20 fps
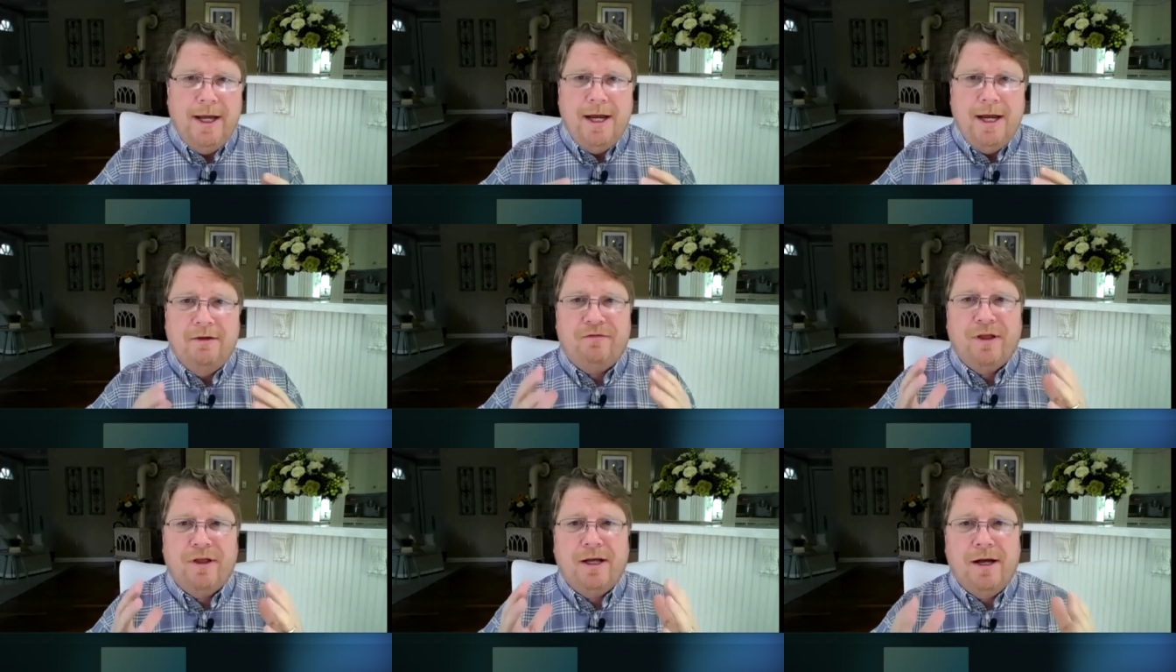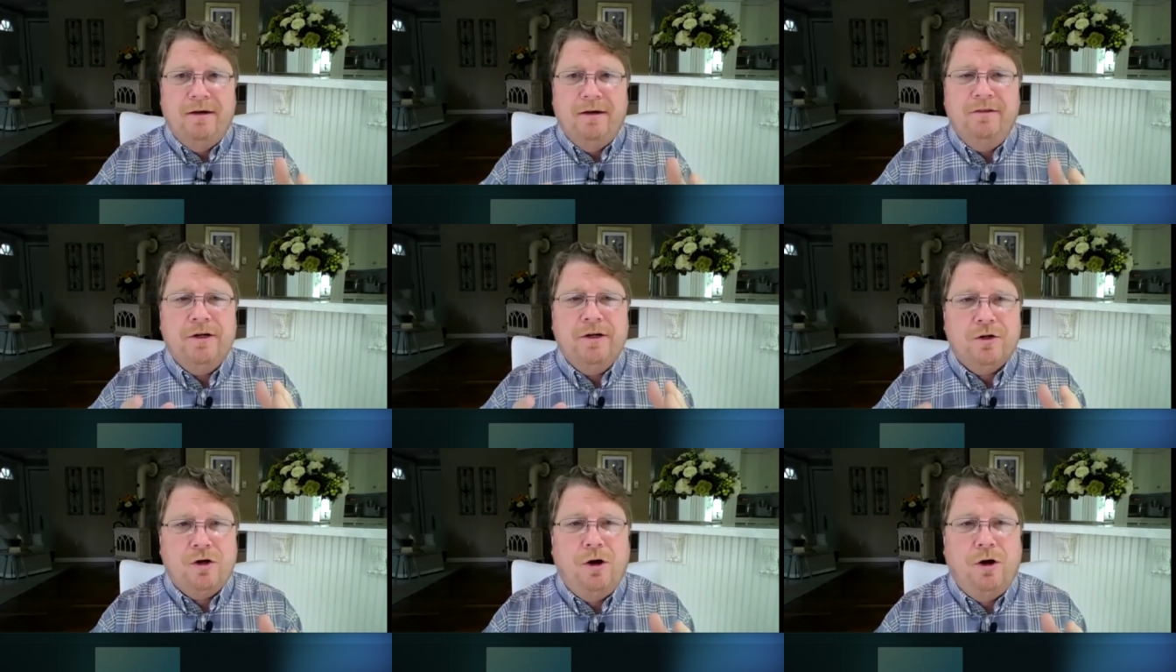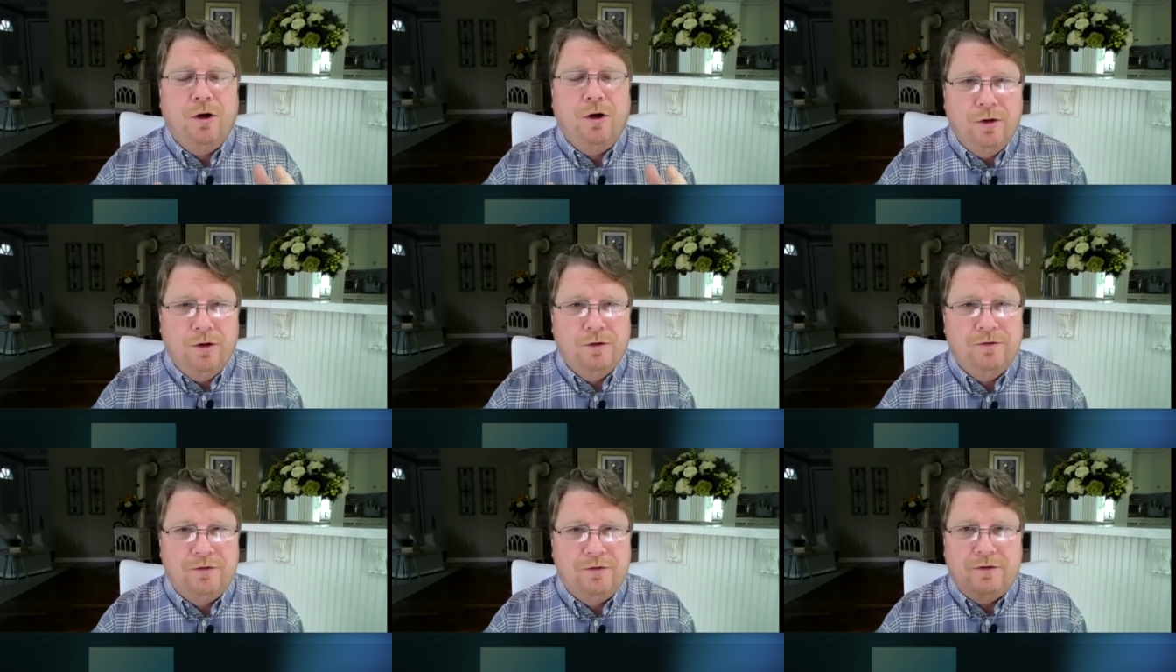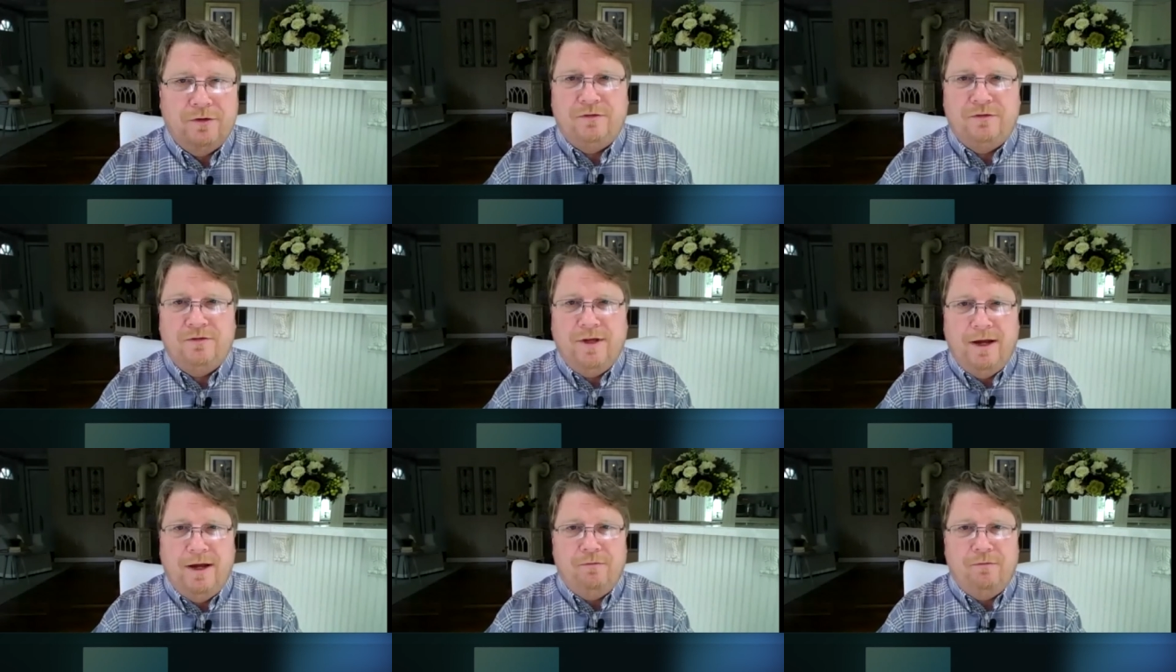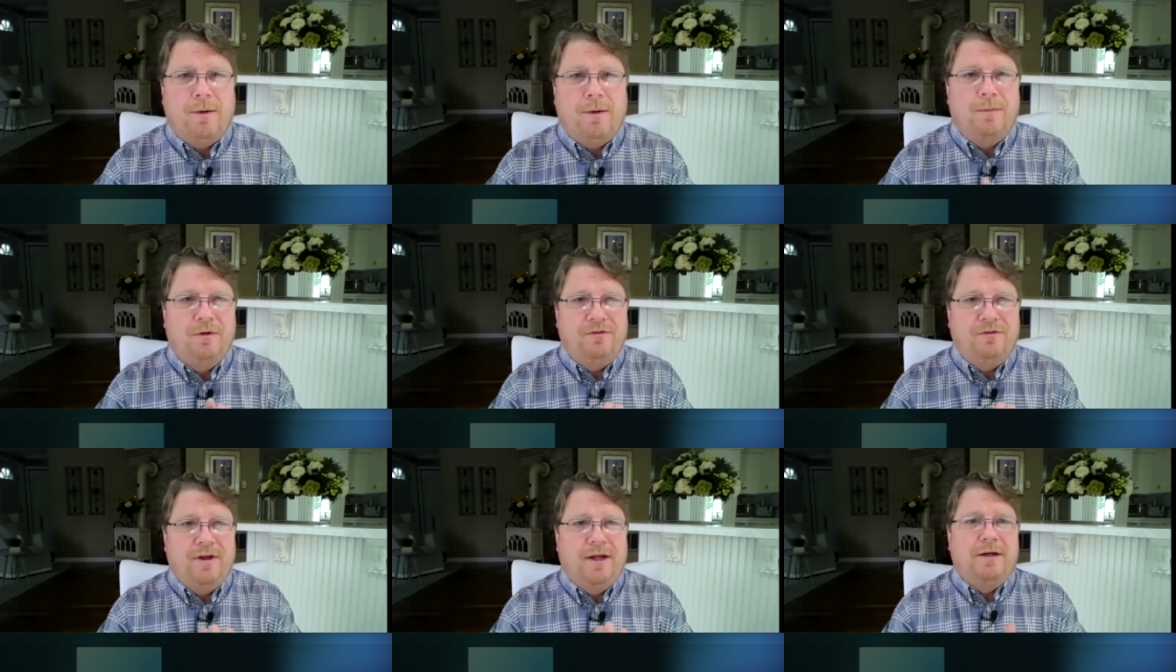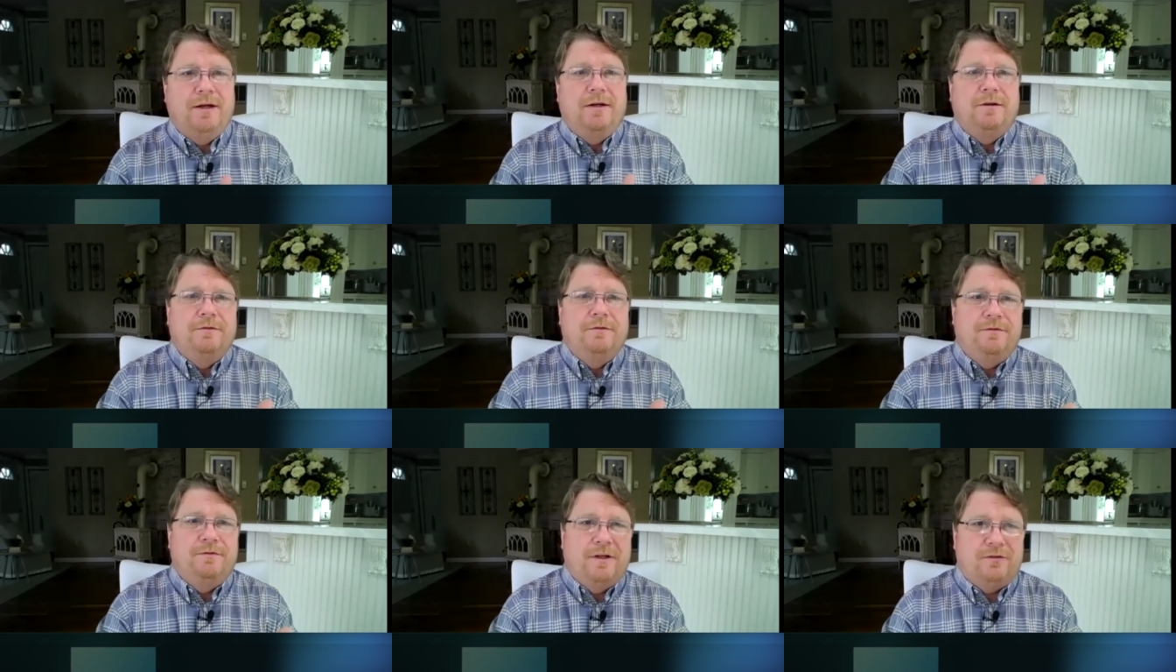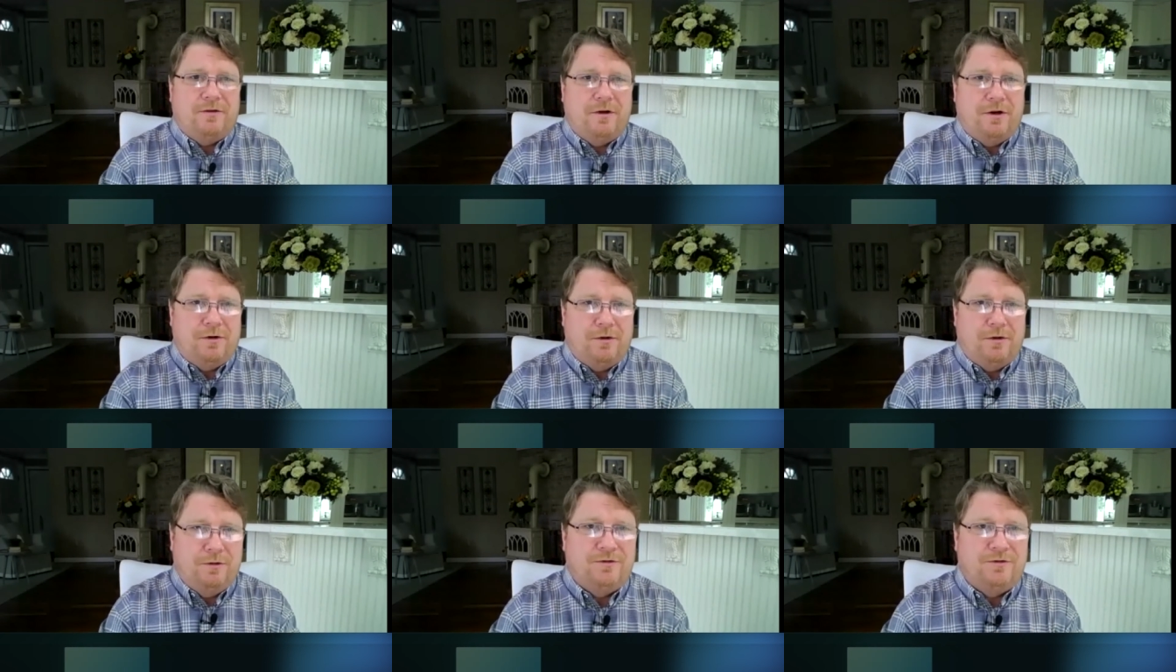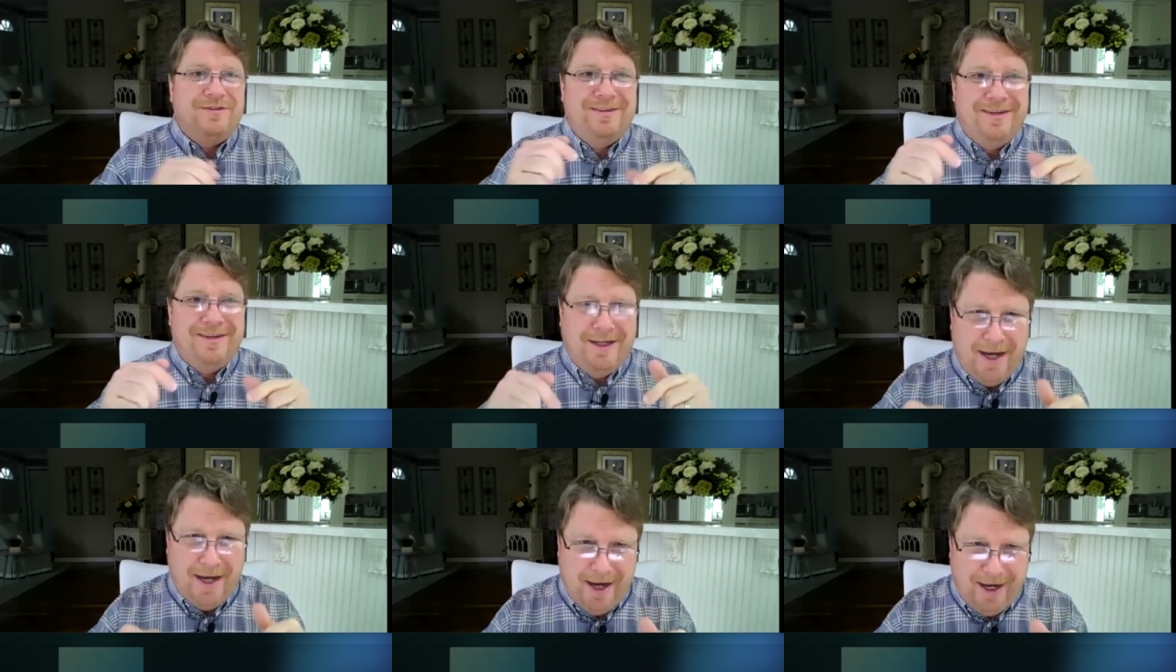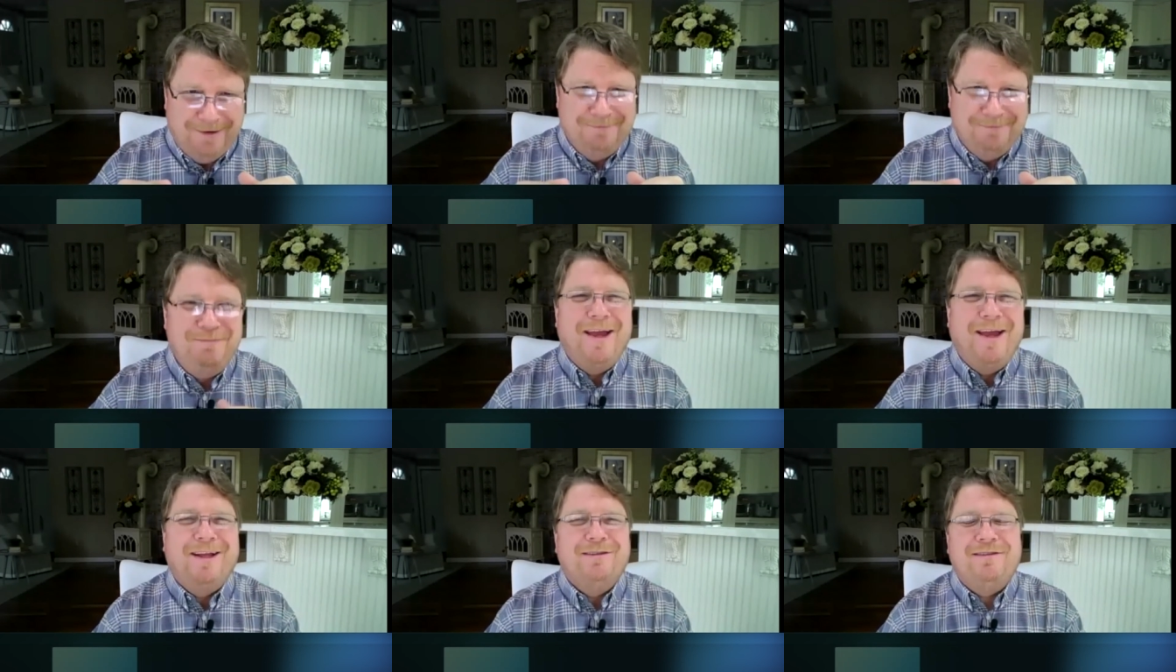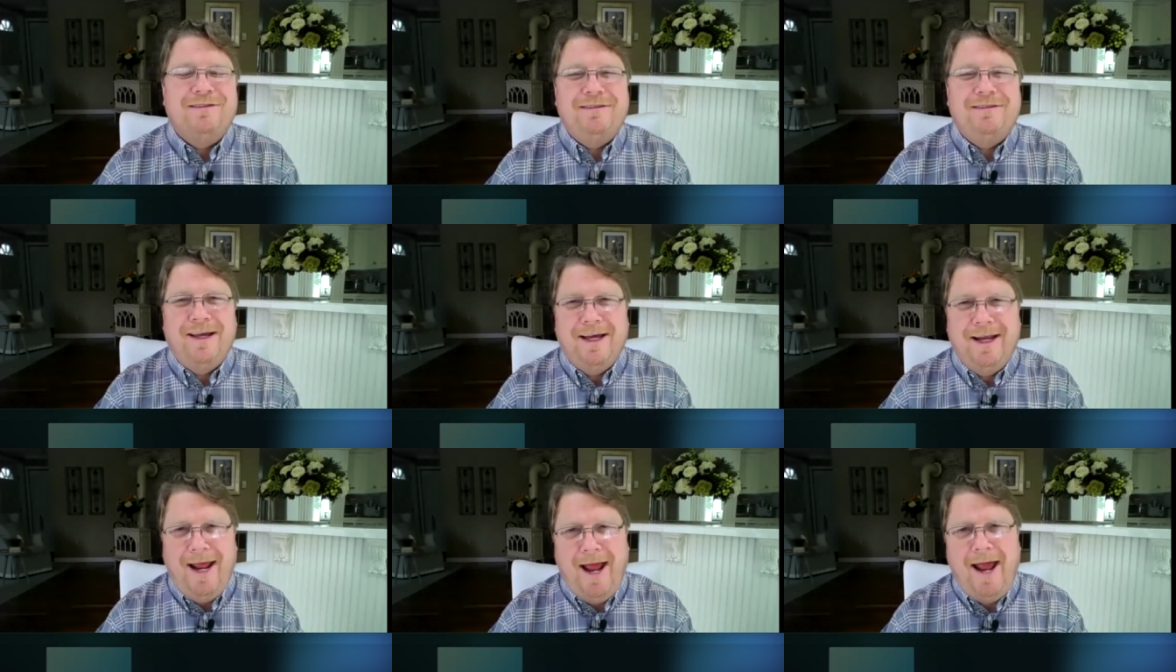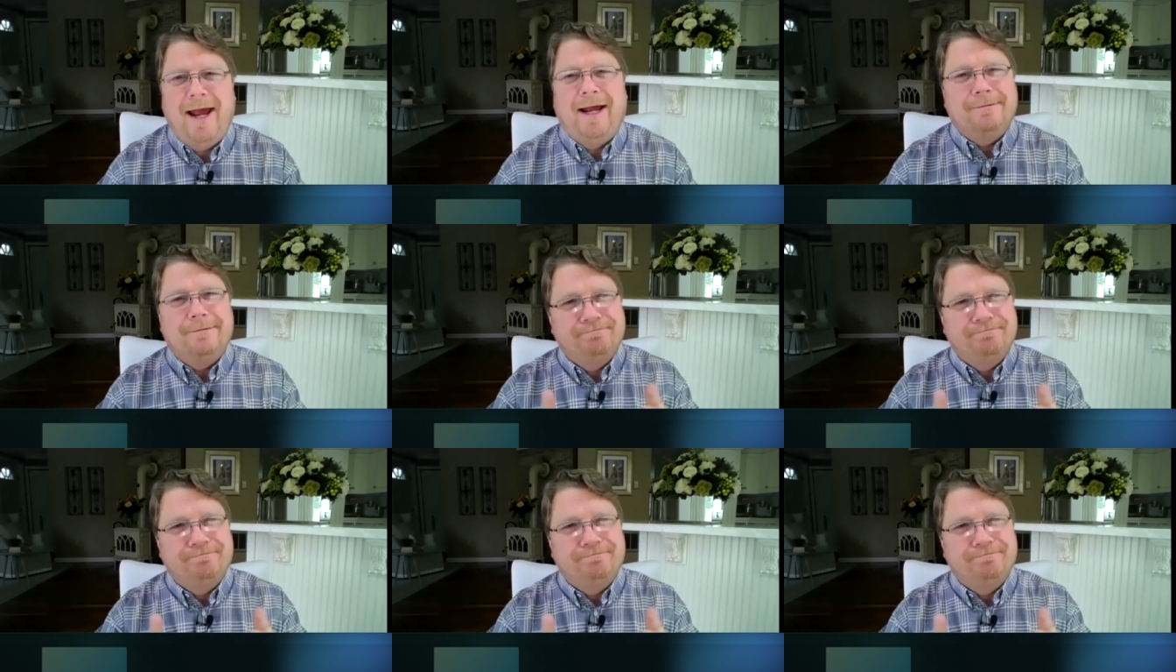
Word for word: If the governor called State Representative Xiarhos today and said, yeah. "Hey,